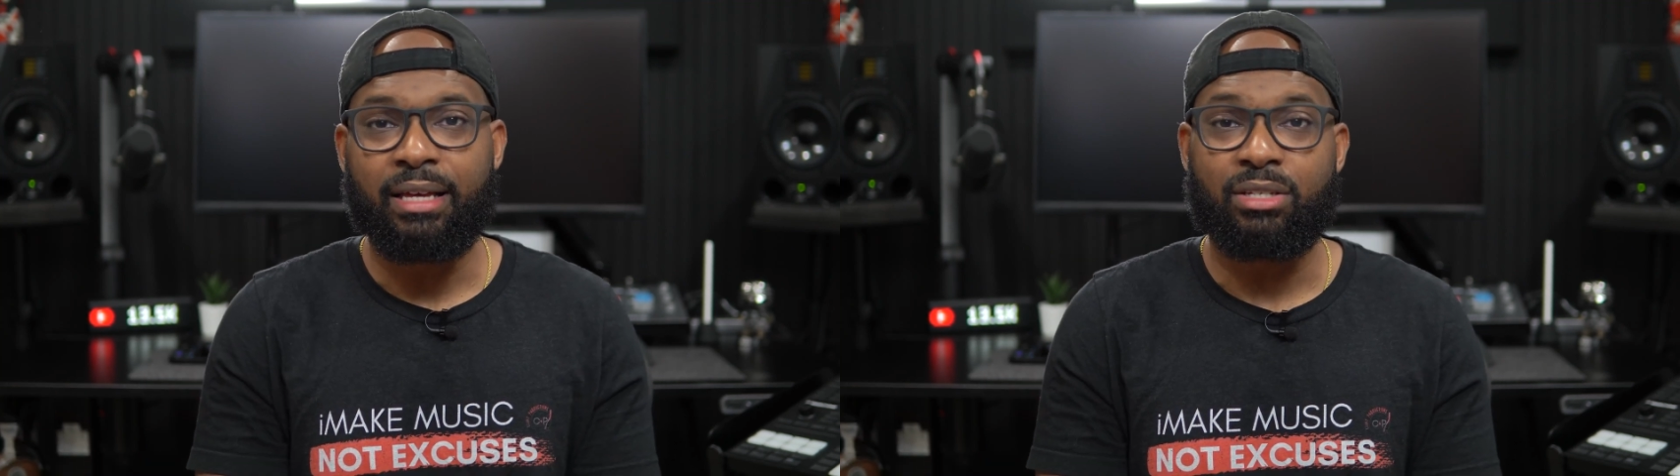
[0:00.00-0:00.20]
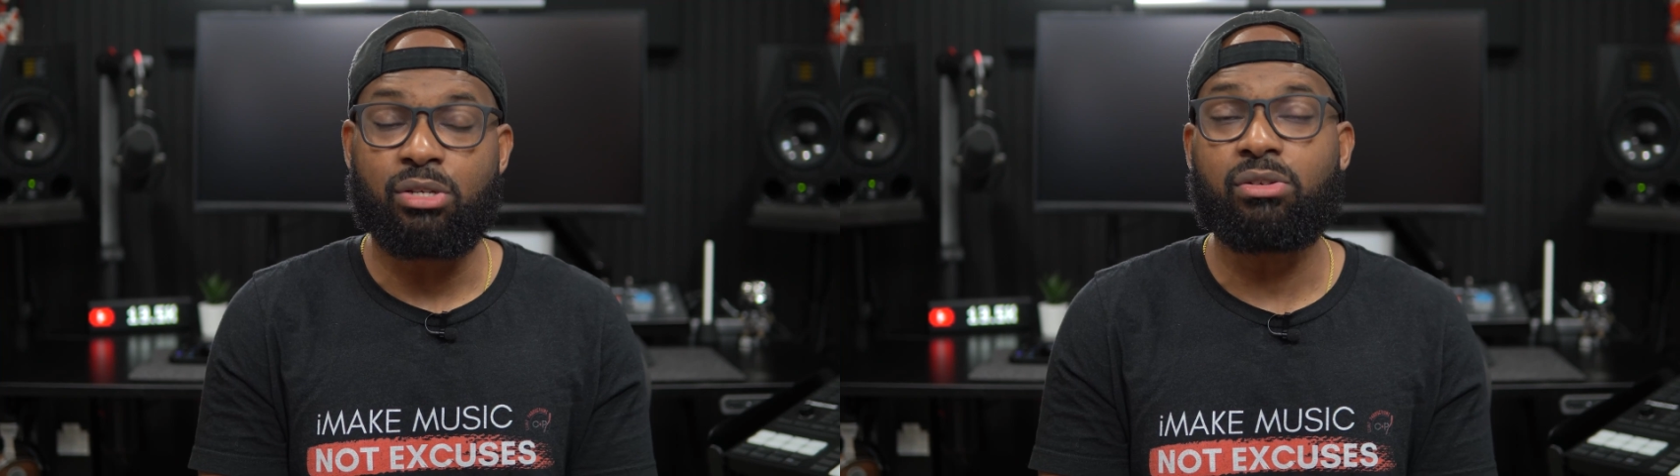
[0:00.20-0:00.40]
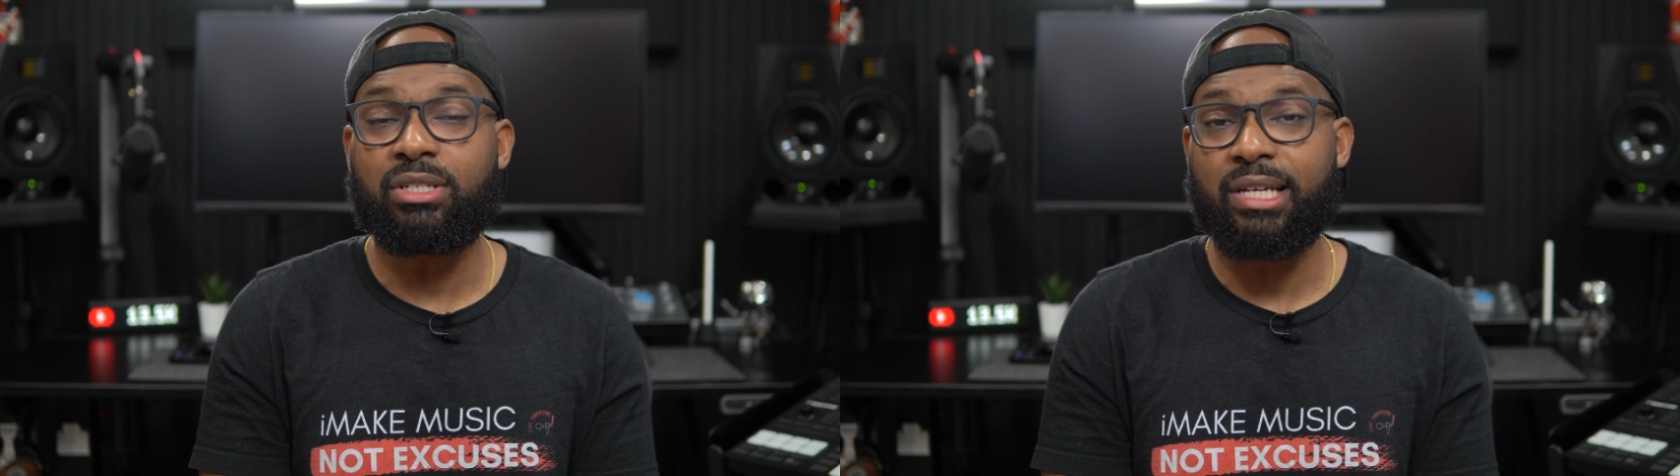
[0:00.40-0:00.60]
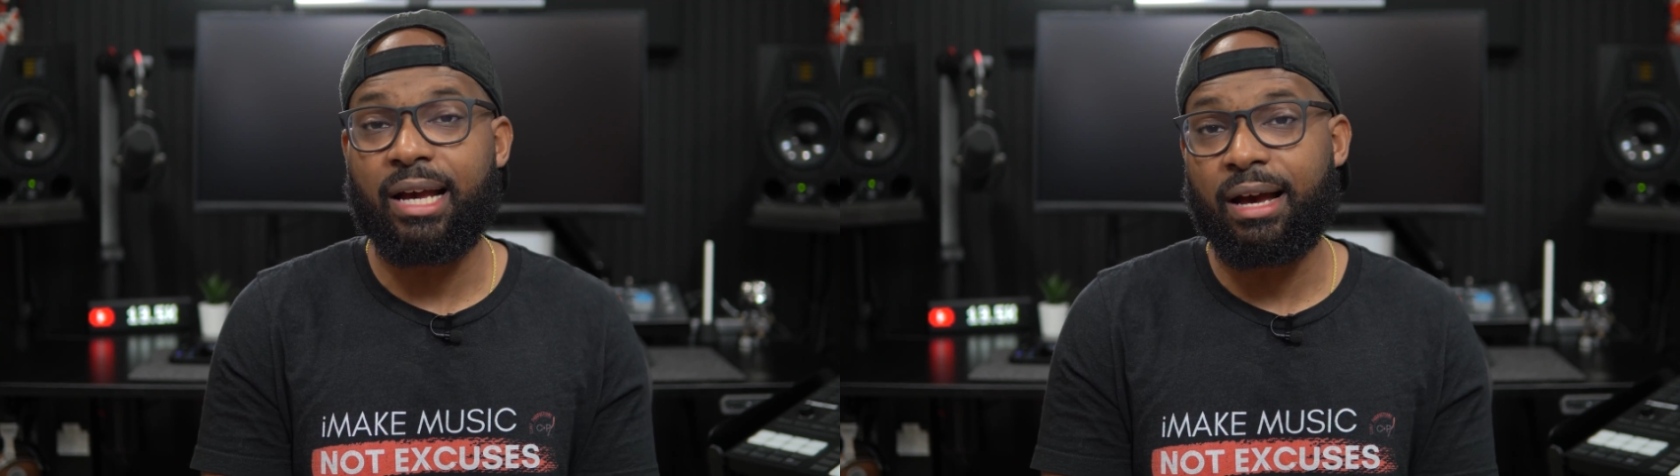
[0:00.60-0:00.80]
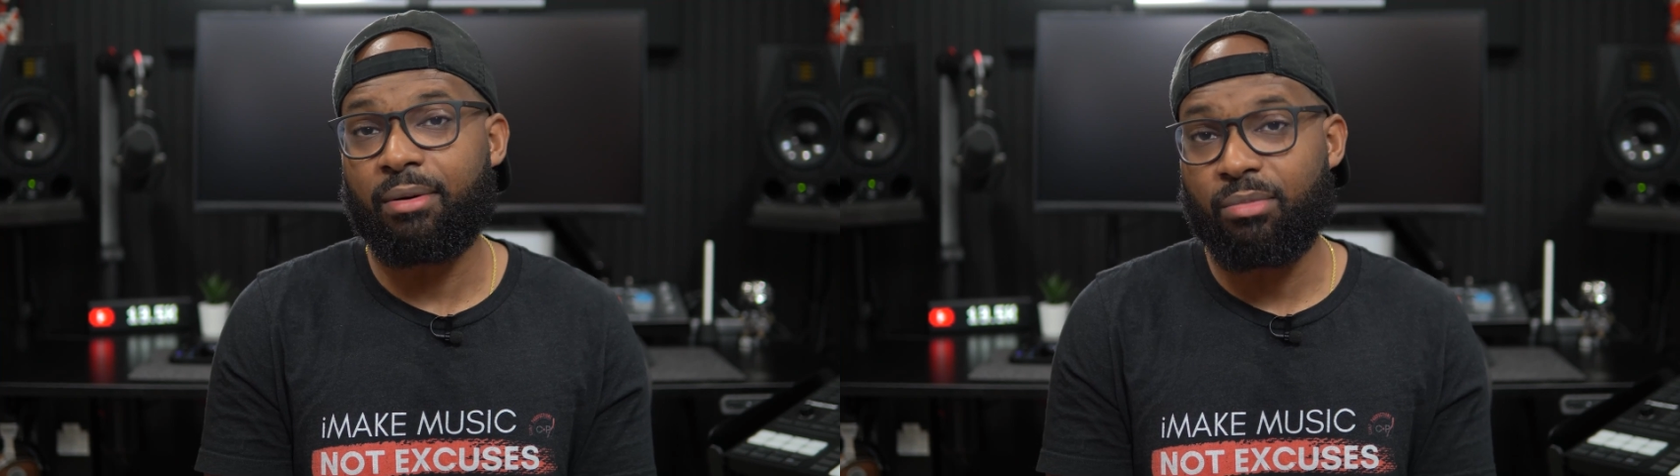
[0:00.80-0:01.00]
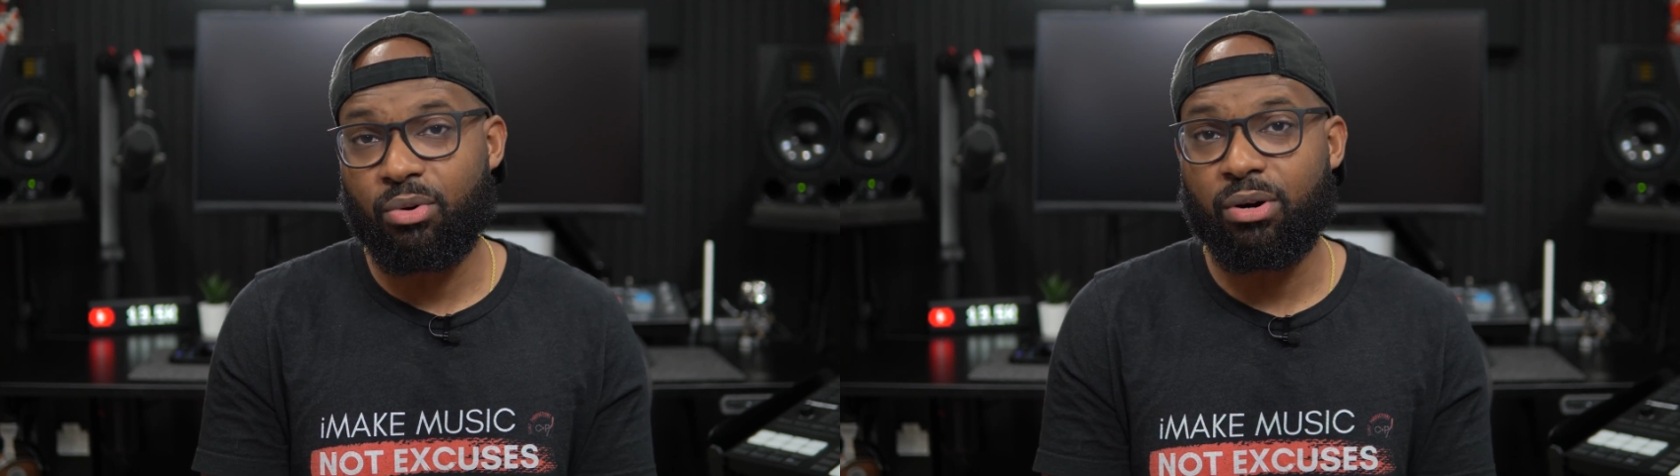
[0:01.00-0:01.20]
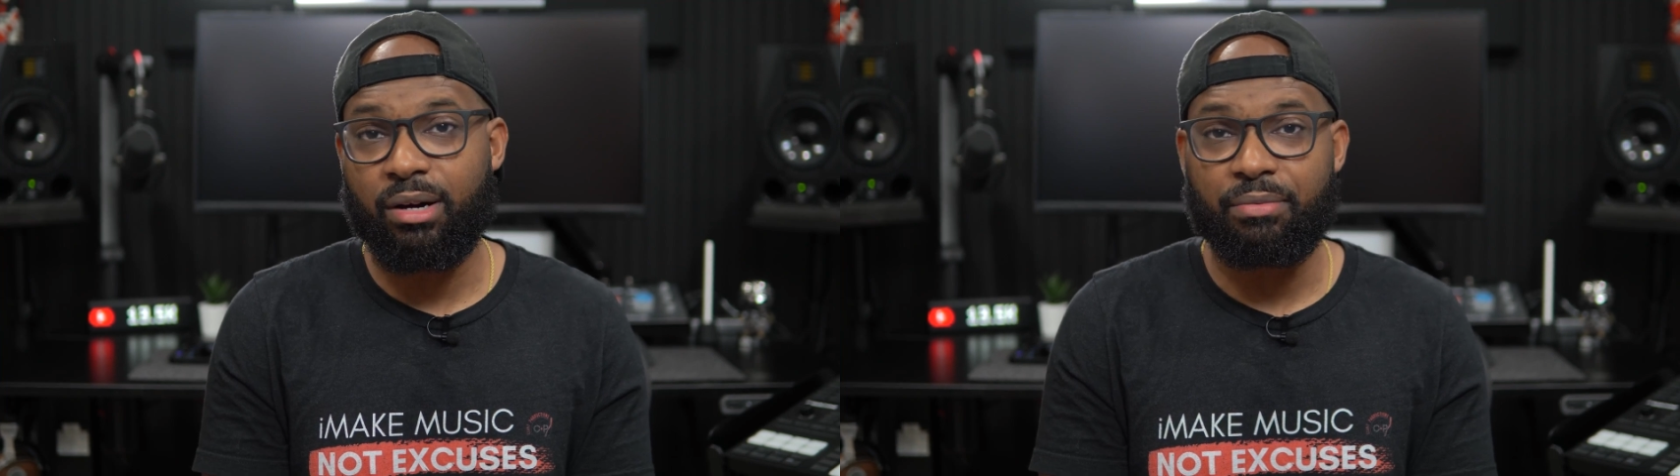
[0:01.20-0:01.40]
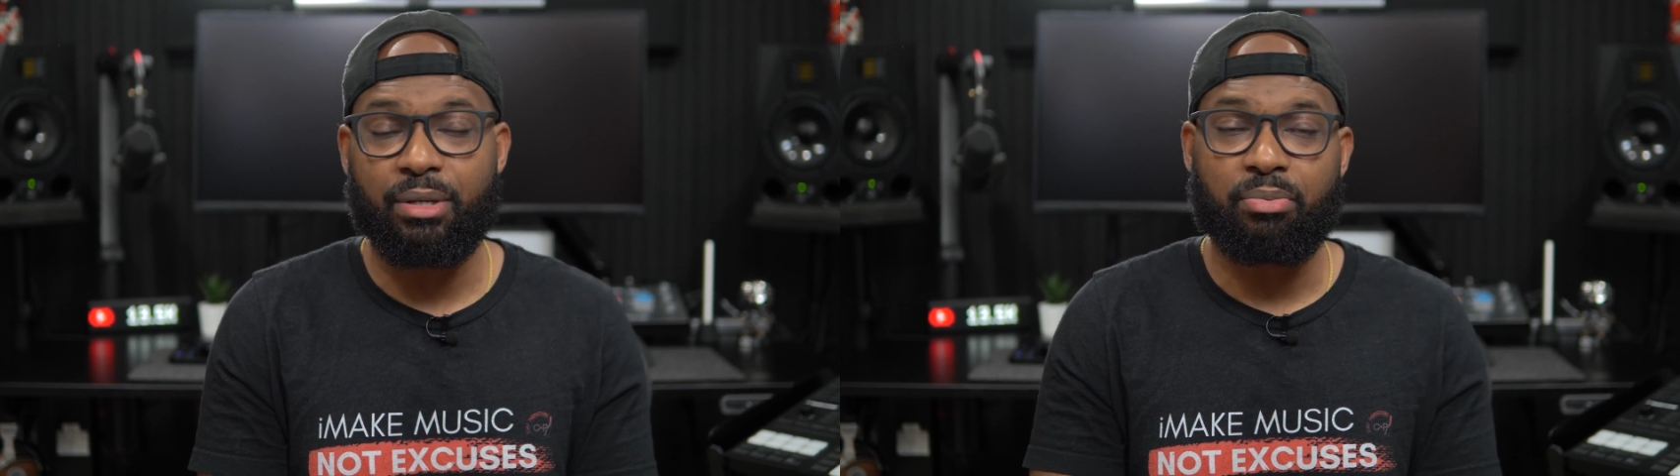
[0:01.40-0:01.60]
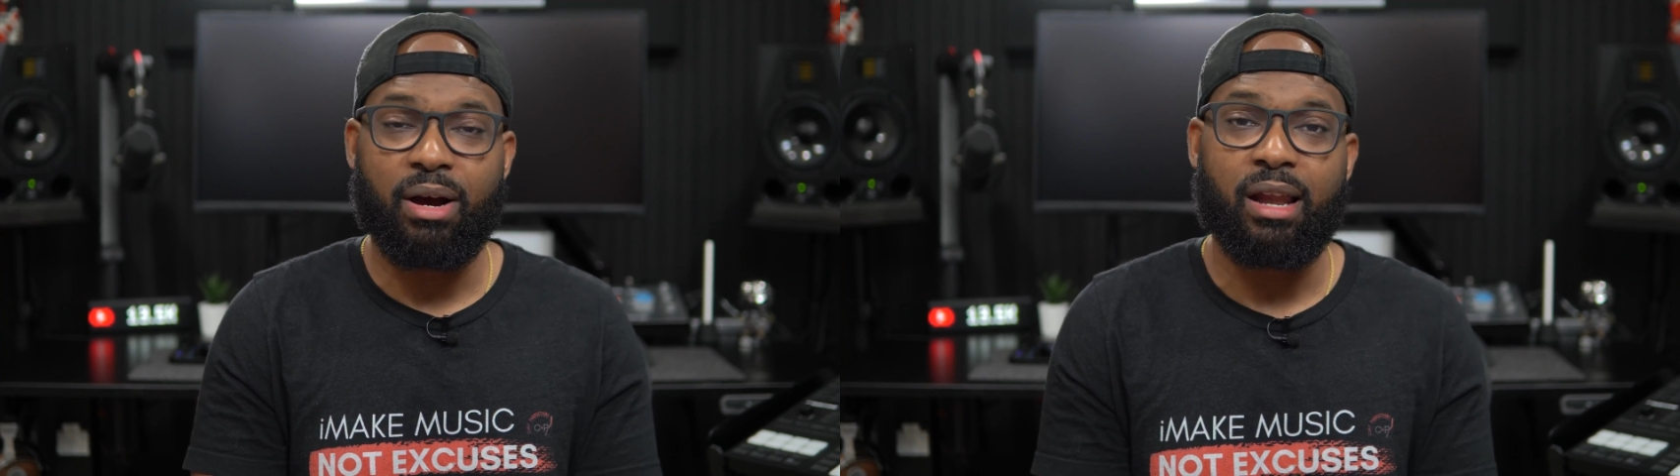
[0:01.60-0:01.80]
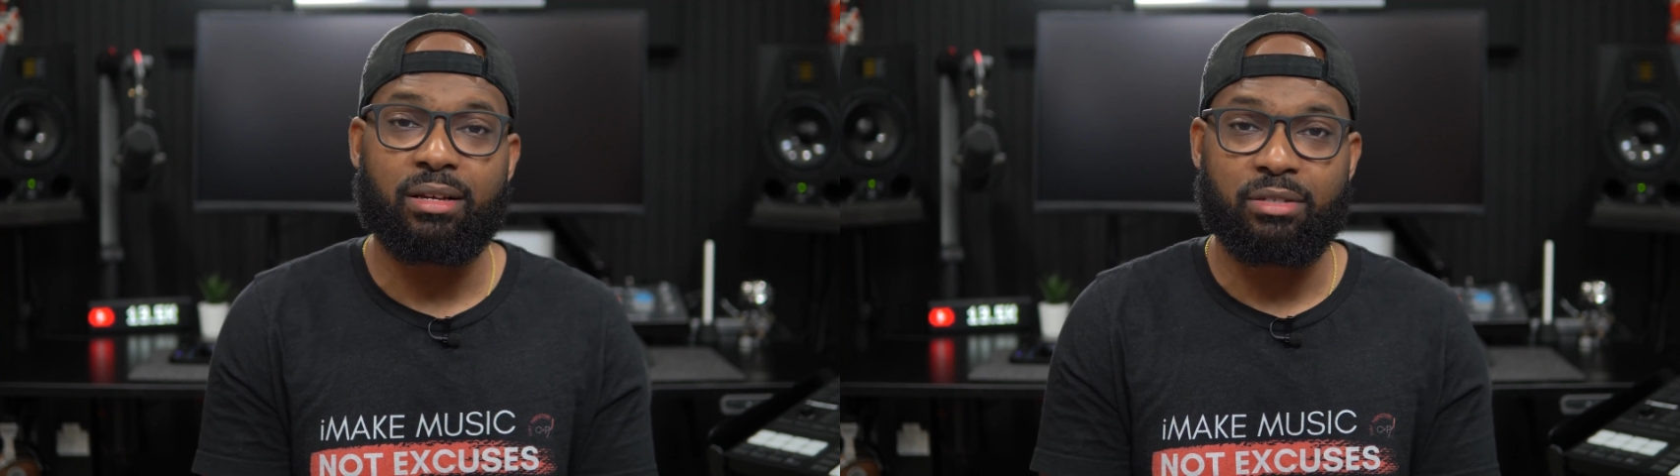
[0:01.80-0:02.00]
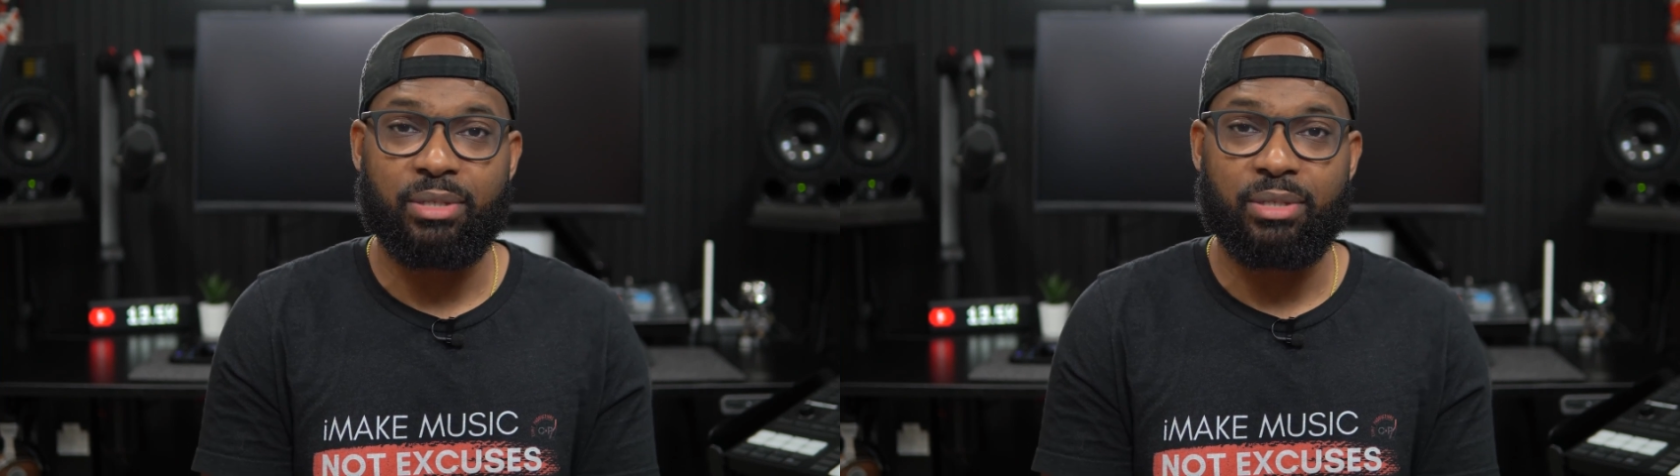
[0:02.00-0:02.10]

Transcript: so you can check out more of their products,